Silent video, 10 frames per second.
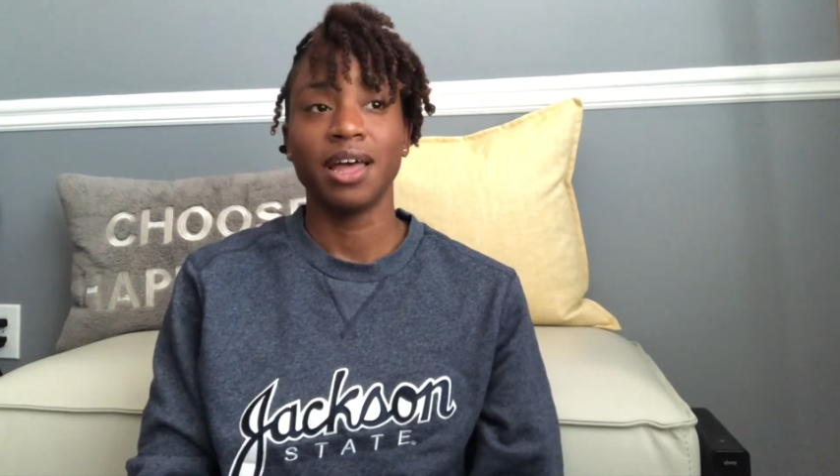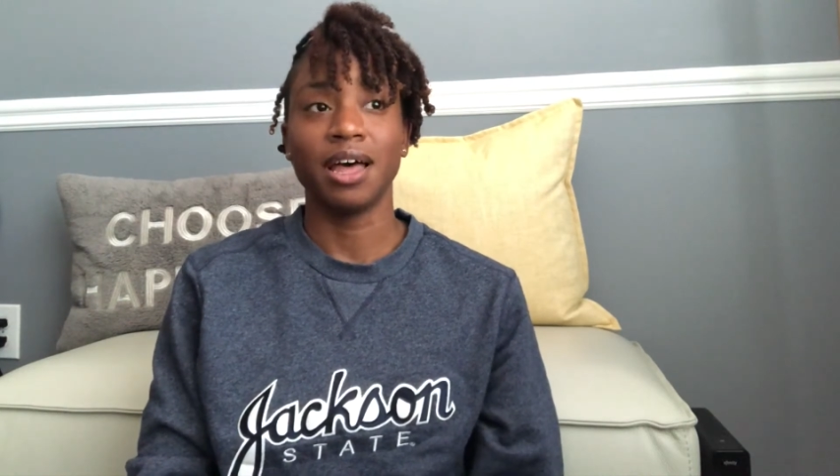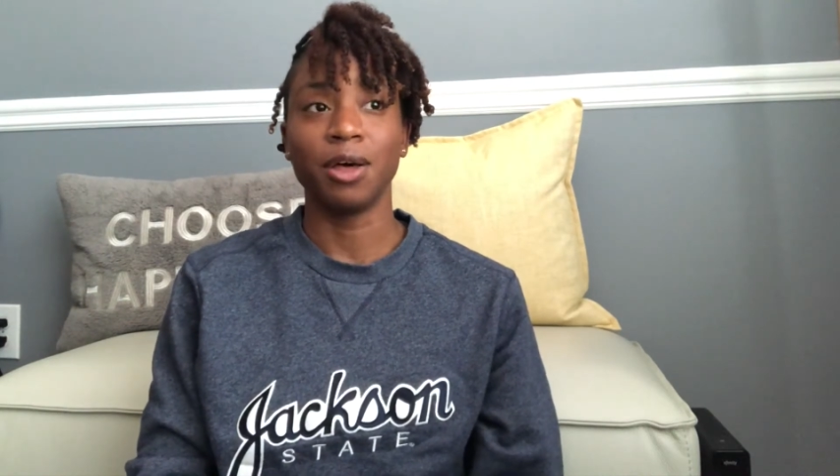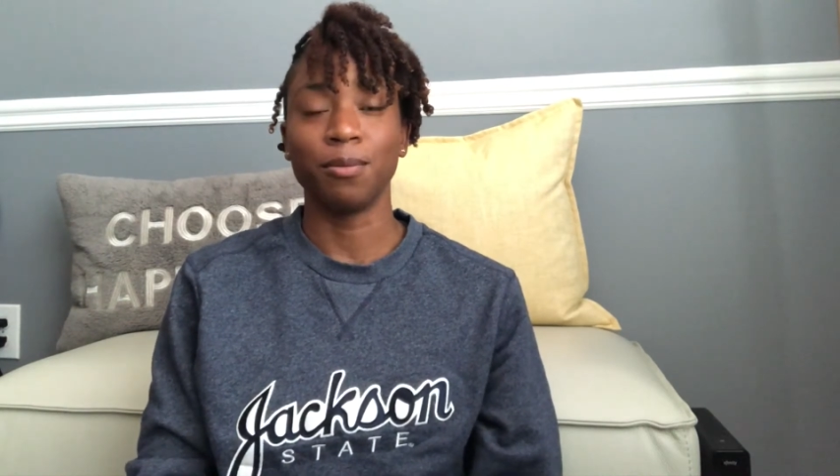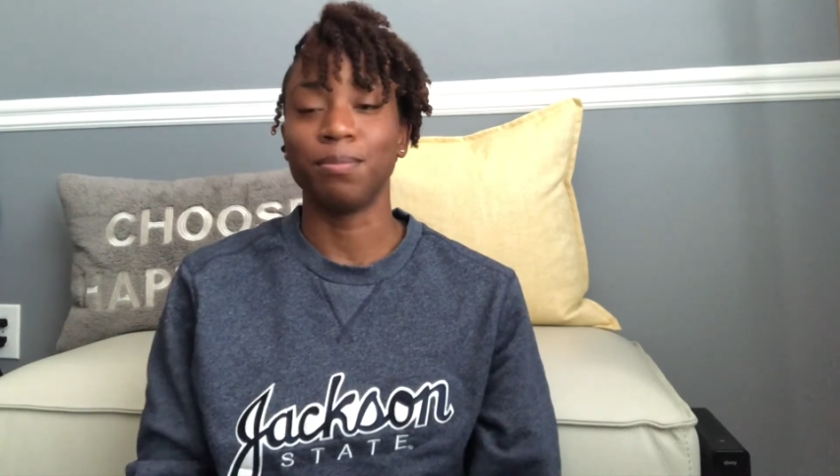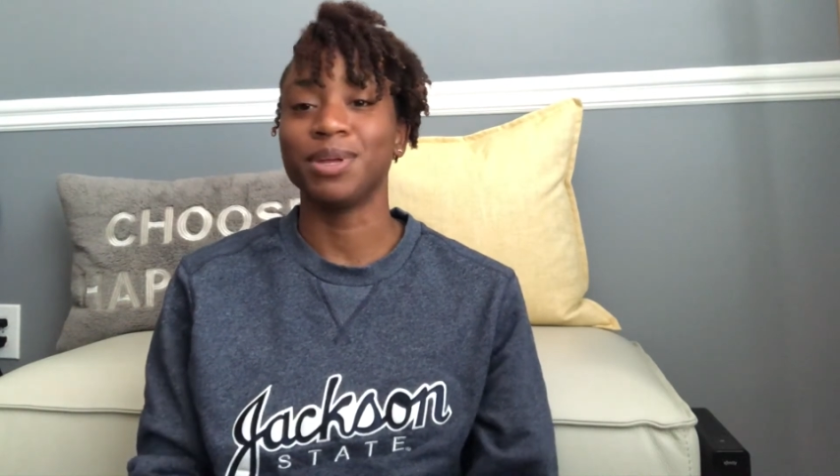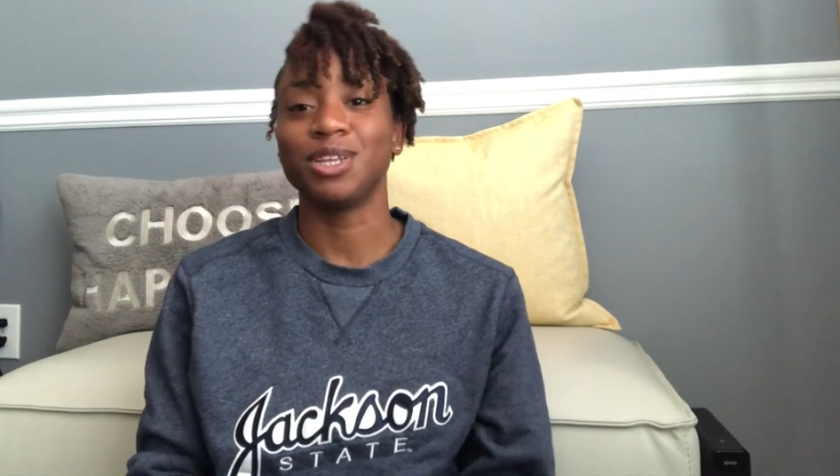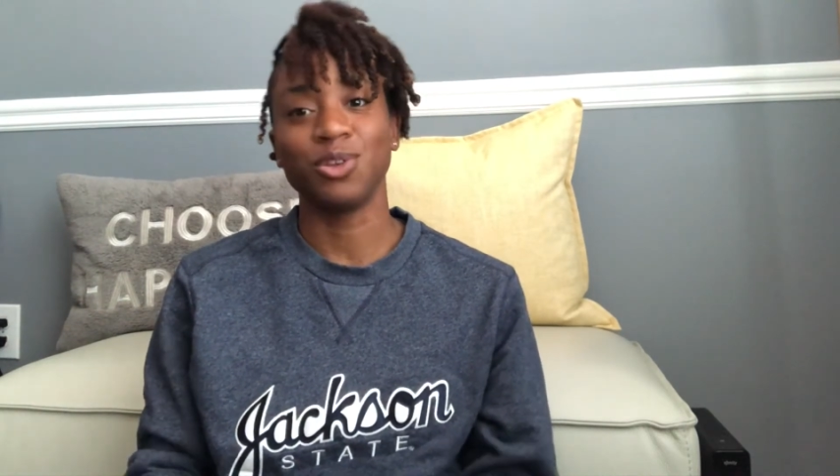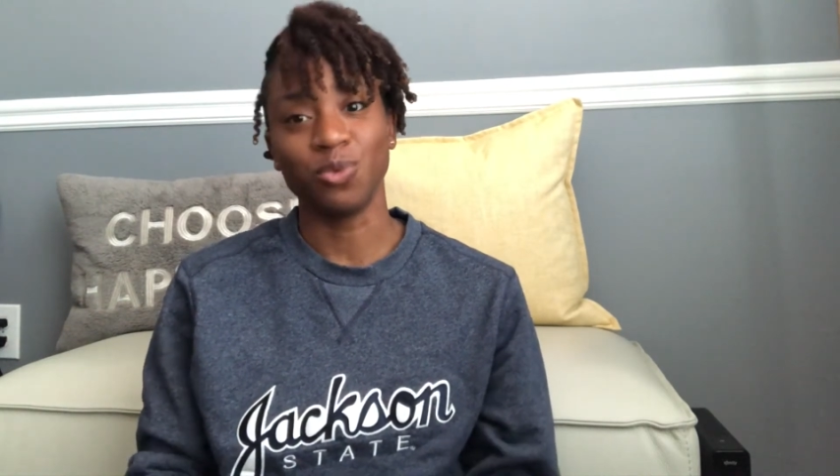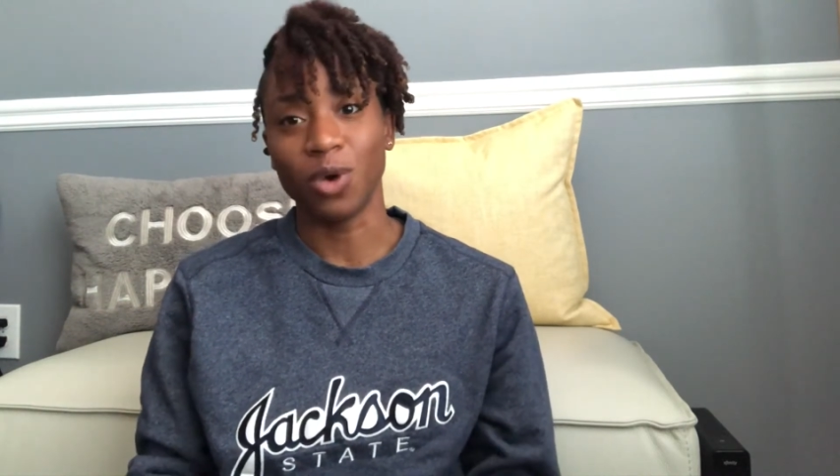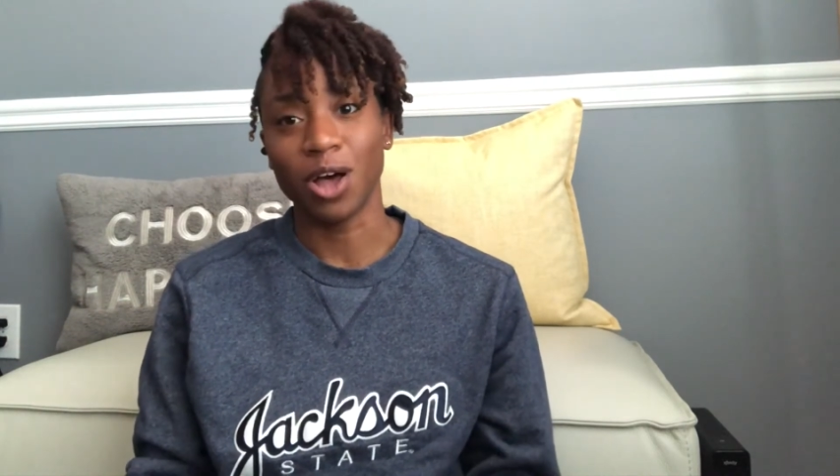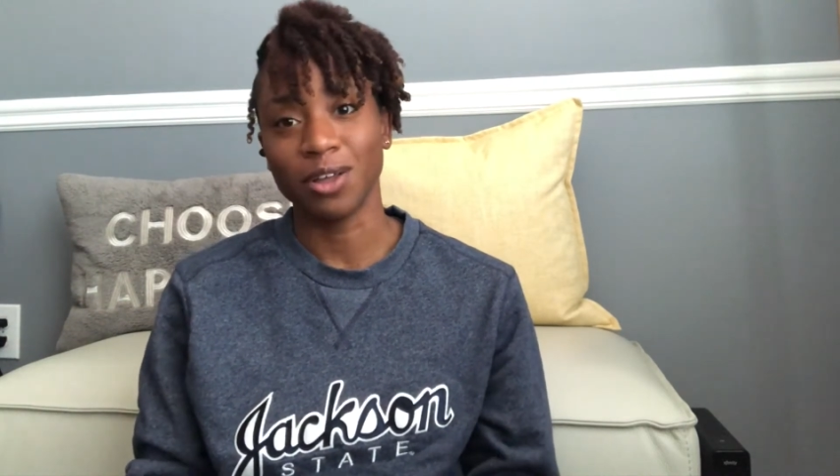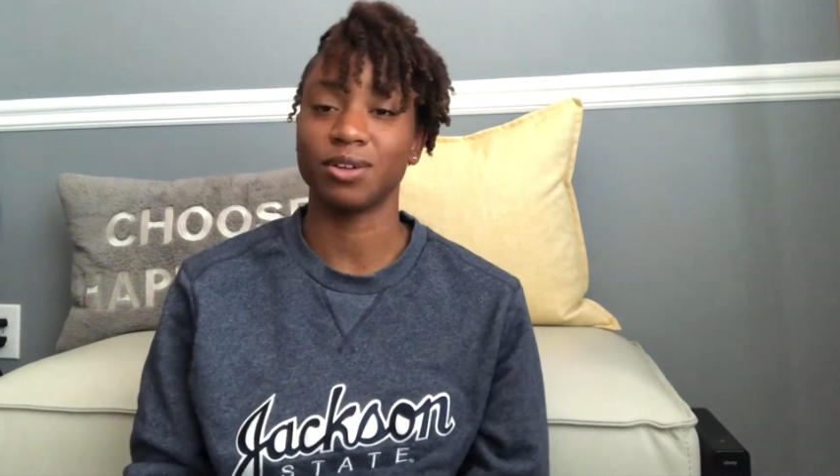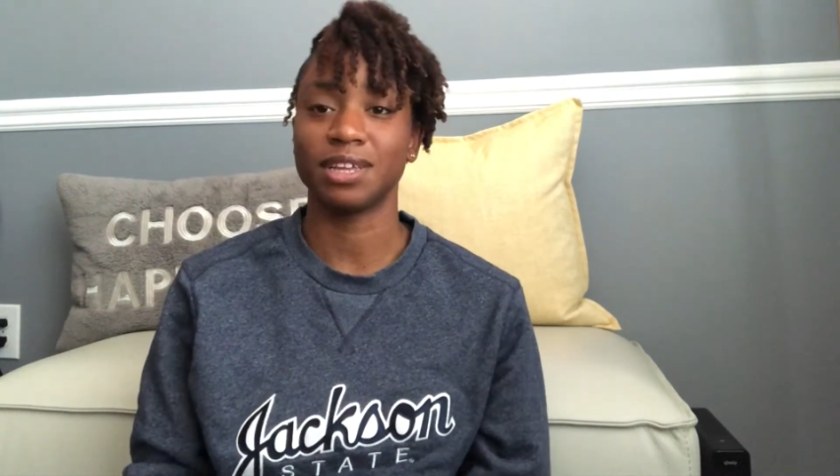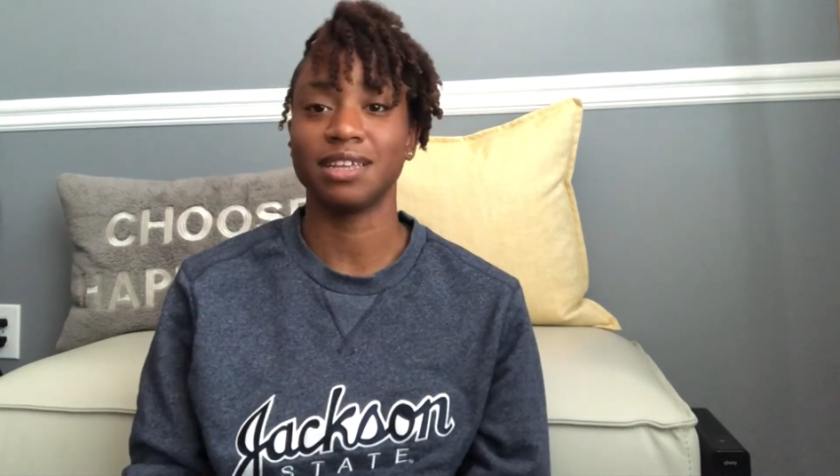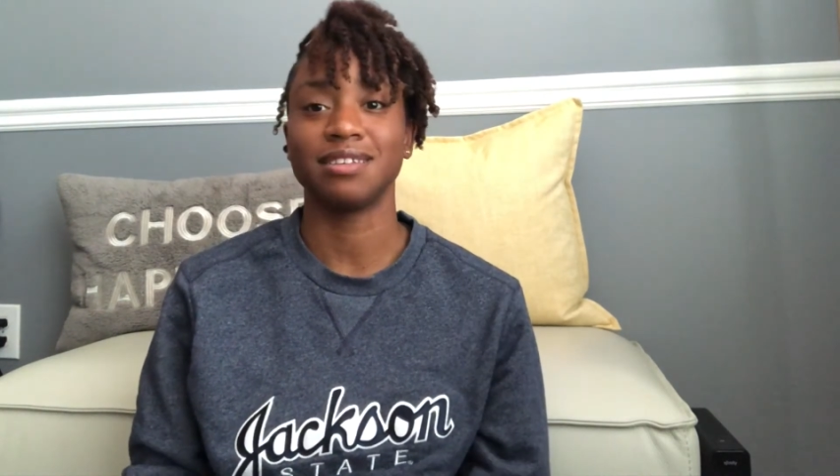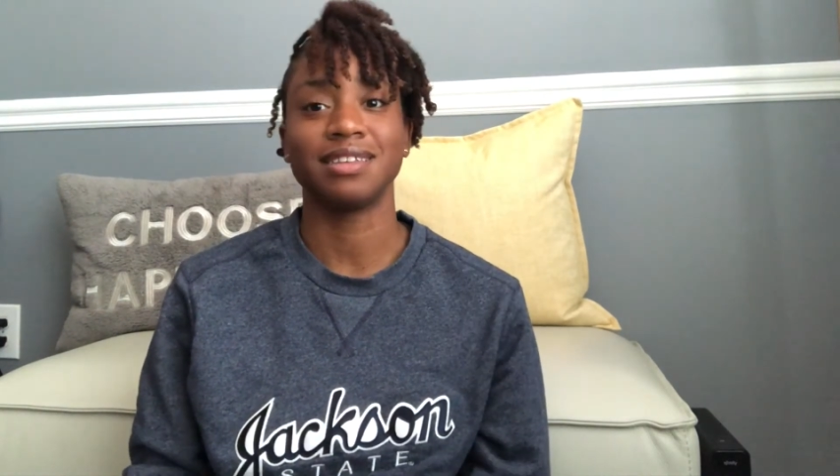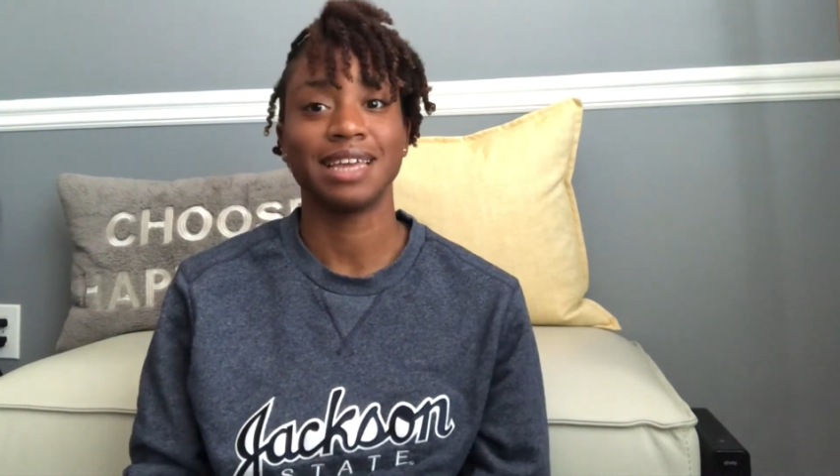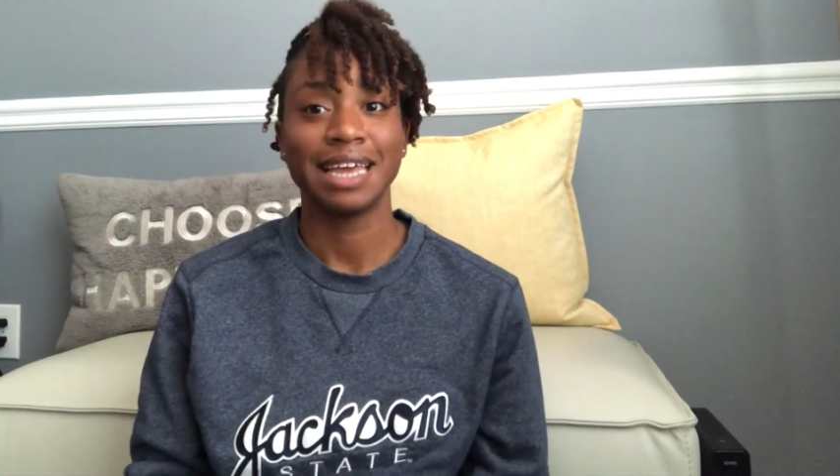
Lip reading: But do walk because